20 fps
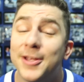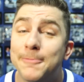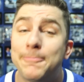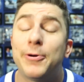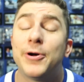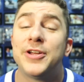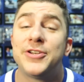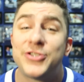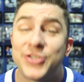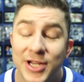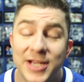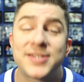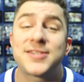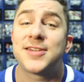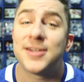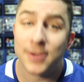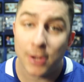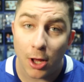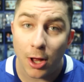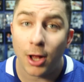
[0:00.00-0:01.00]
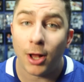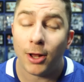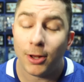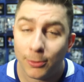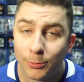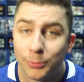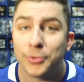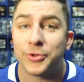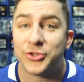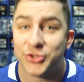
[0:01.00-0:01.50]
You put Justin
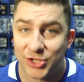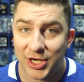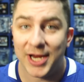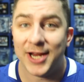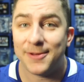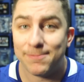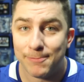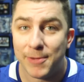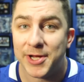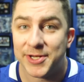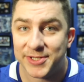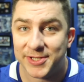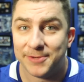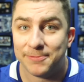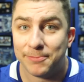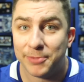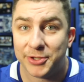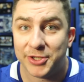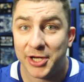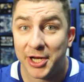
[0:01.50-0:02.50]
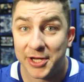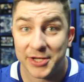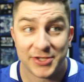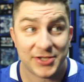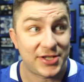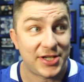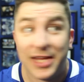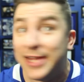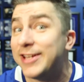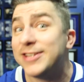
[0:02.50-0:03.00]
Holl with Jake Muzzin
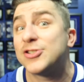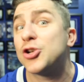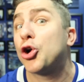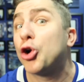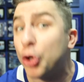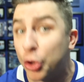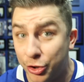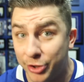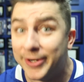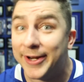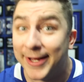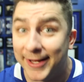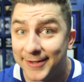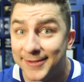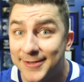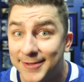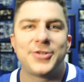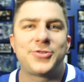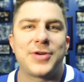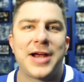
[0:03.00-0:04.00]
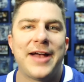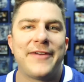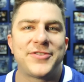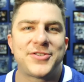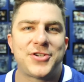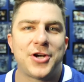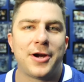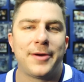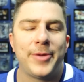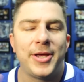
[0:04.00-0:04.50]
because he's earned it. And
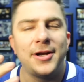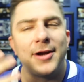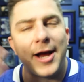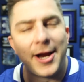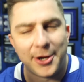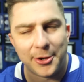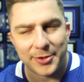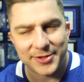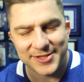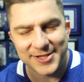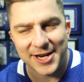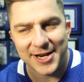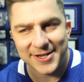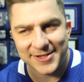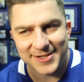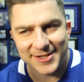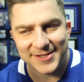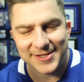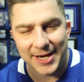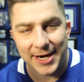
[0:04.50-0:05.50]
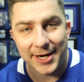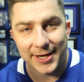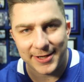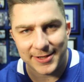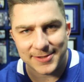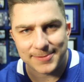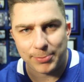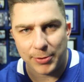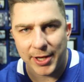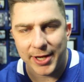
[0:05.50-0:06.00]
Travis Dermott, I know it's not as exciting
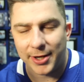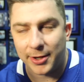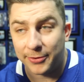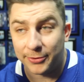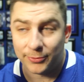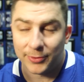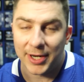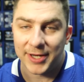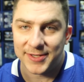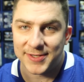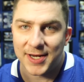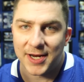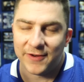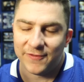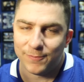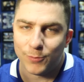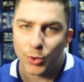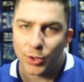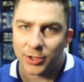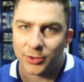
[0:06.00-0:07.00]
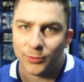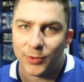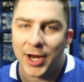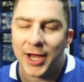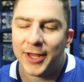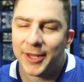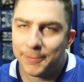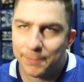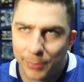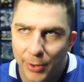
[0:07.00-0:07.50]
as playing on the right side of Morgan
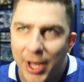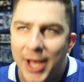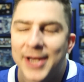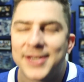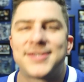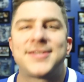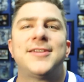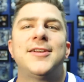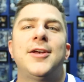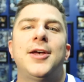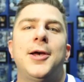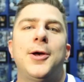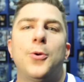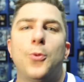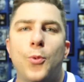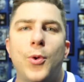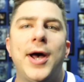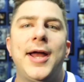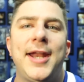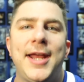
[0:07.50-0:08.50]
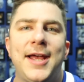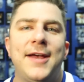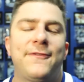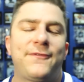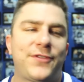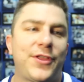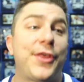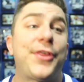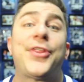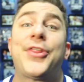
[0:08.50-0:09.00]
Rielly, but what
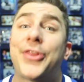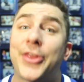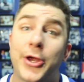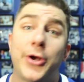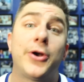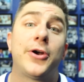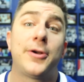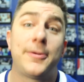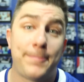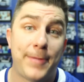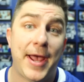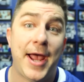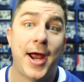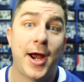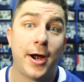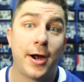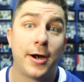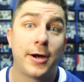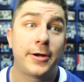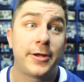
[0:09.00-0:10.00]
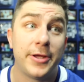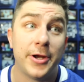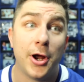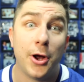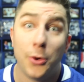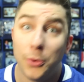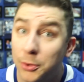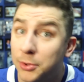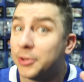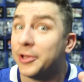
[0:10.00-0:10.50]
if the third pair, you
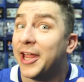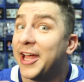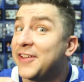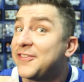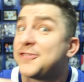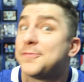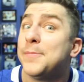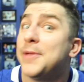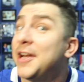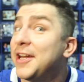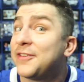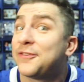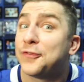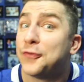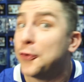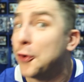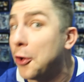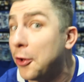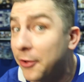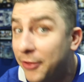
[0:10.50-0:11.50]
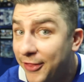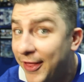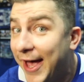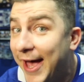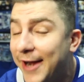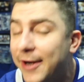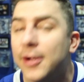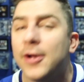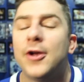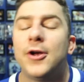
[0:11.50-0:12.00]
know, less minutes and all
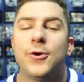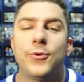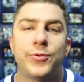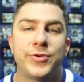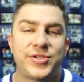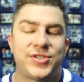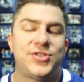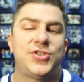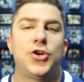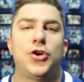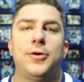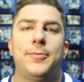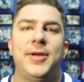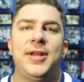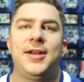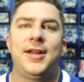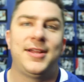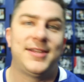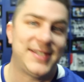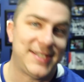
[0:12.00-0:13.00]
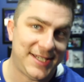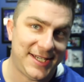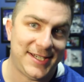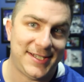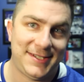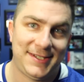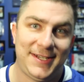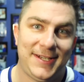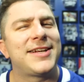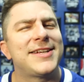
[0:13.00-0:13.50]
that, was Dermott and
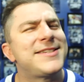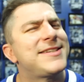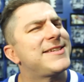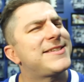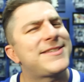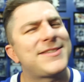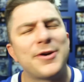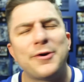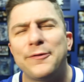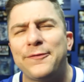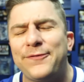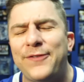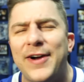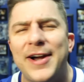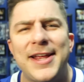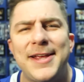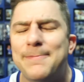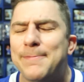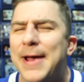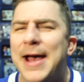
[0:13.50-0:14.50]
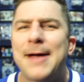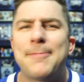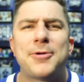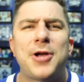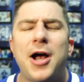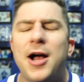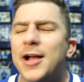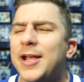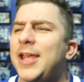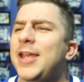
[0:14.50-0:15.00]
Ceci? Because it's so funny.
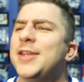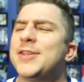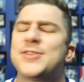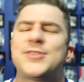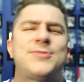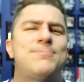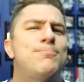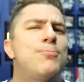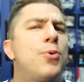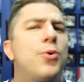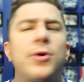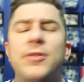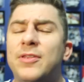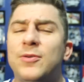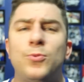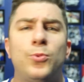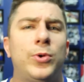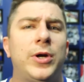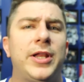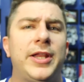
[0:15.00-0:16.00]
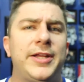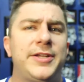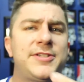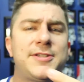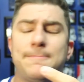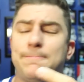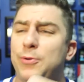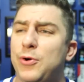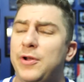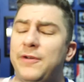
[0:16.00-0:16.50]
Babcock is more than willing
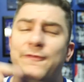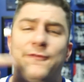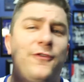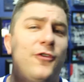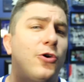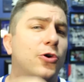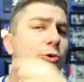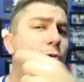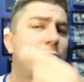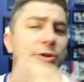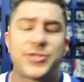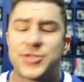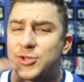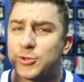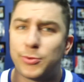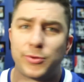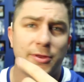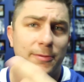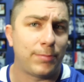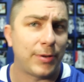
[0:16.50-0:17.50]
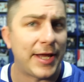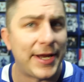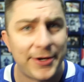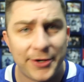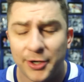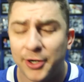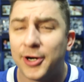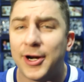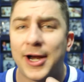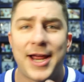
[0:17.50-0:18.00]
to put forwards through the
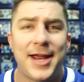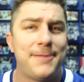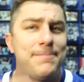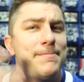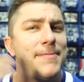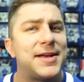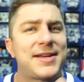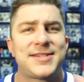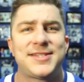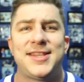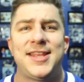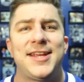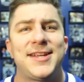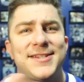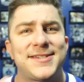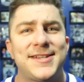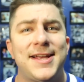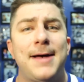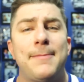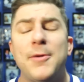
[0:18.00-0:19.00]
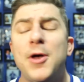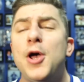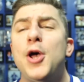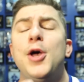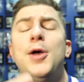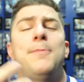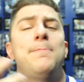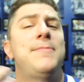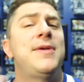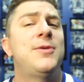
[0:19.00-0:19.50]
blender and mix things up.
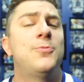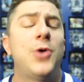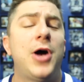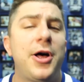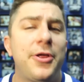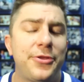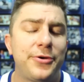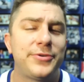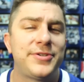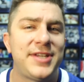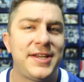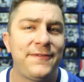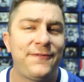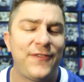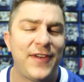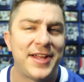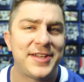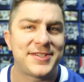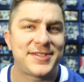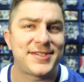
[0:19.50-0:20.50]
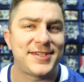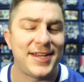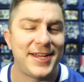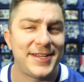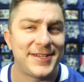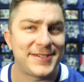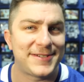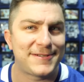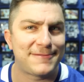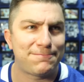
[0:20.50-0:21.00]
Meanwhile, their defense
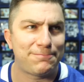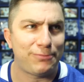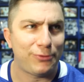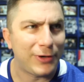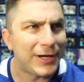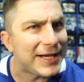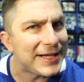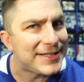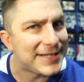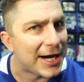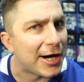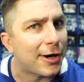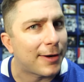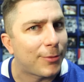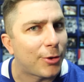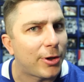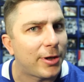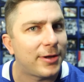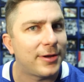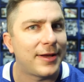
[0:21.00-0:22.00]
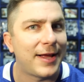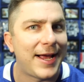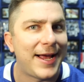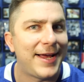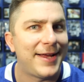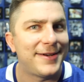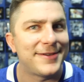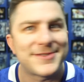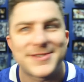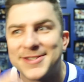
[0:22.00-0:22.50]
is pretty terrible
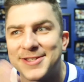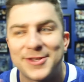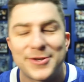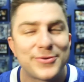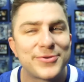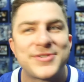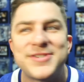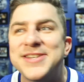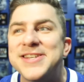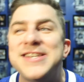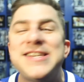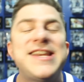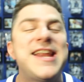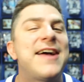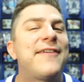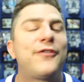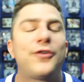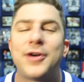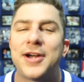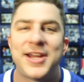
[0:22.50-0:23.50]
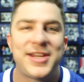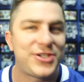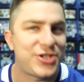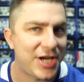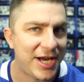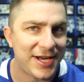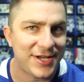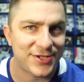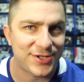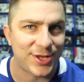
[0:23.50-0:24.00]
and there's never any
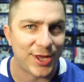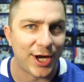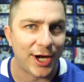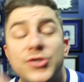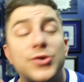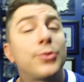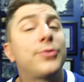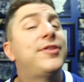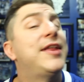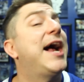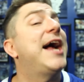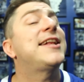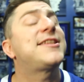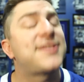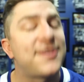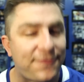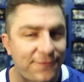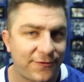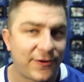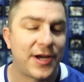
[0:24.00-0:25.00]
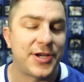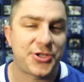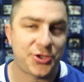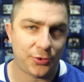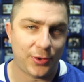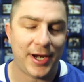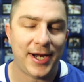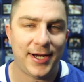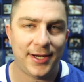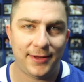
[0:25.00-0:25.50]
change So that's a
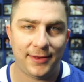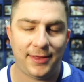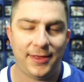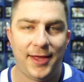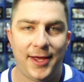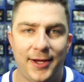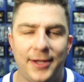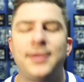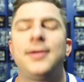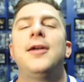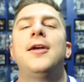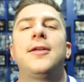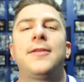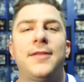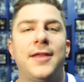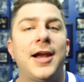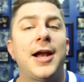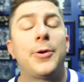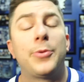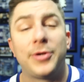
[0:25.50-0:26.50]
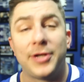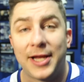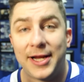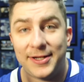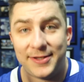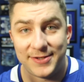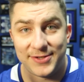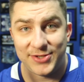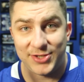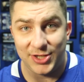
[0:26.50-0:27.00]
frustrating thing that I would
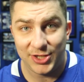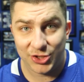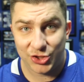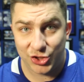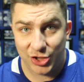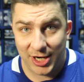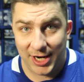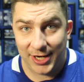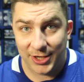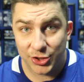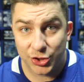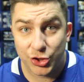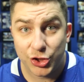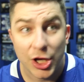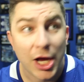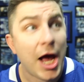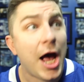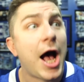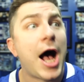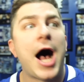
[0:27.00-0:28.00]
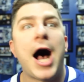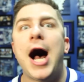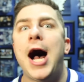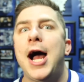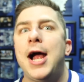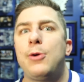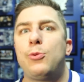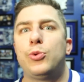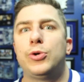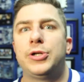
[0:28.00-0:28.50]
like to see changed.
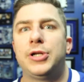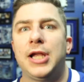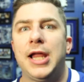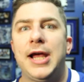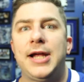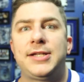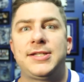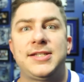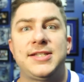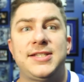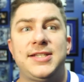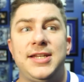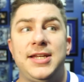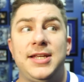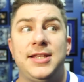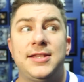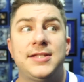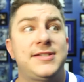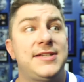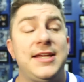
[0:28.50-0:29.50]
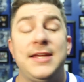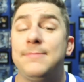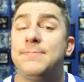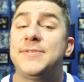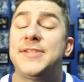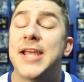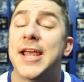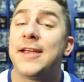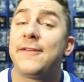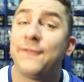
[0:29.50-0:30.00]
I would like to see the team
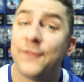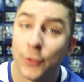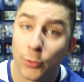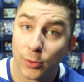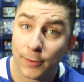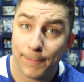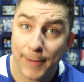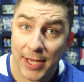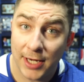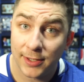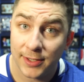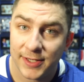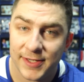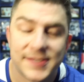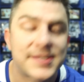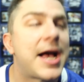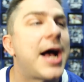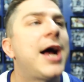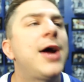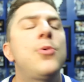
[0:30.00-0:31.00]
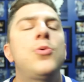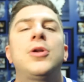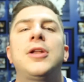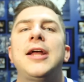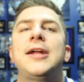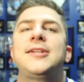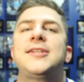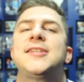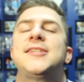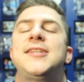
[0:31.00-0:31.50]
take fewer penalties. I would
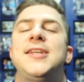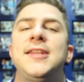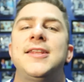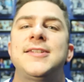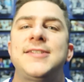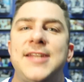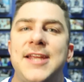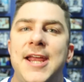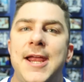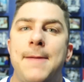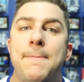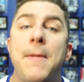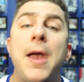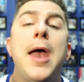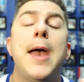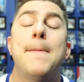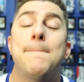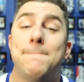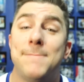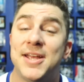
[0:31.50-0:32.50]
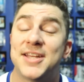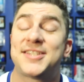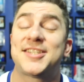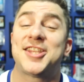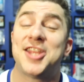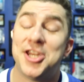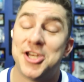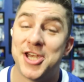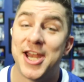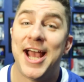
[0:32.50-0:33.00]
like to see the team miss
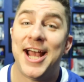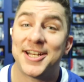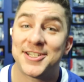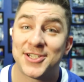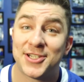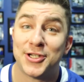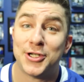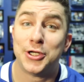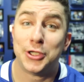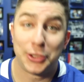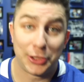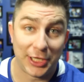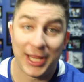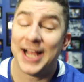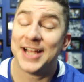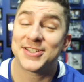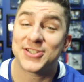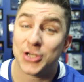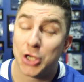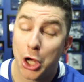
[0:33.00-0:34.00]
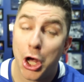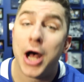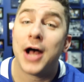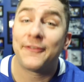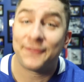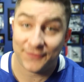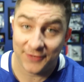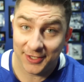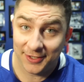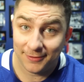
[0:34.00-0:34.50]
the net less
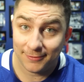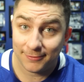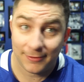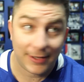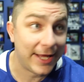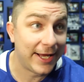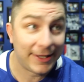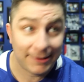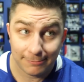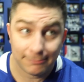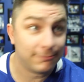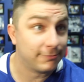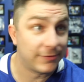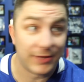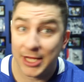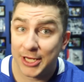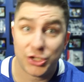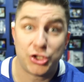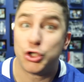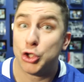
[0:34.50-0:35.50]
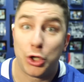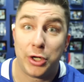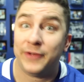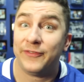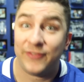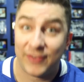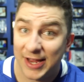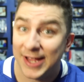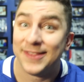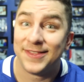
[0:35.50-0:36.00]
often, like they should
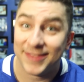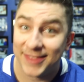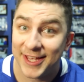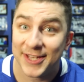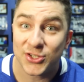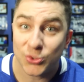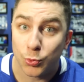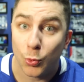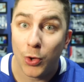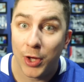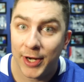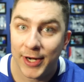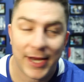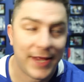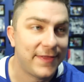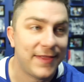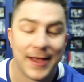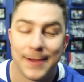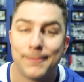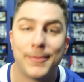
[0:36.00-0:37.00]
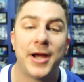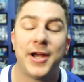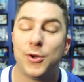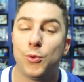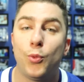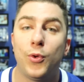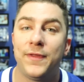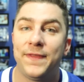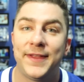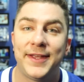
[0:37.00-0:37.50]
have in this one, and they might
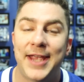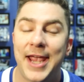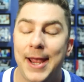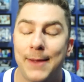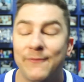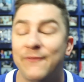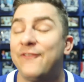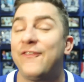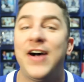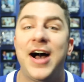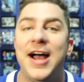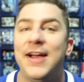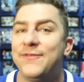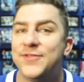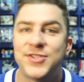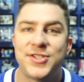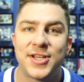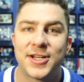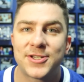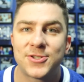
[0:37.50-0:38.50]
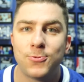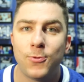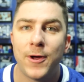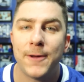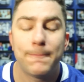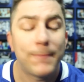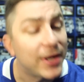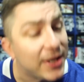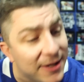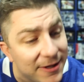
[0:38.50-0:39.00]
have won the game
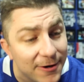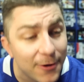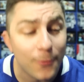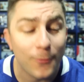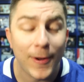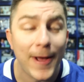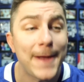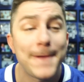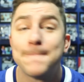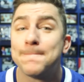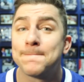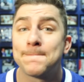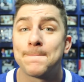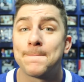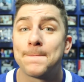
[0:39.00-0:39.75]
5-6-1. But you know what?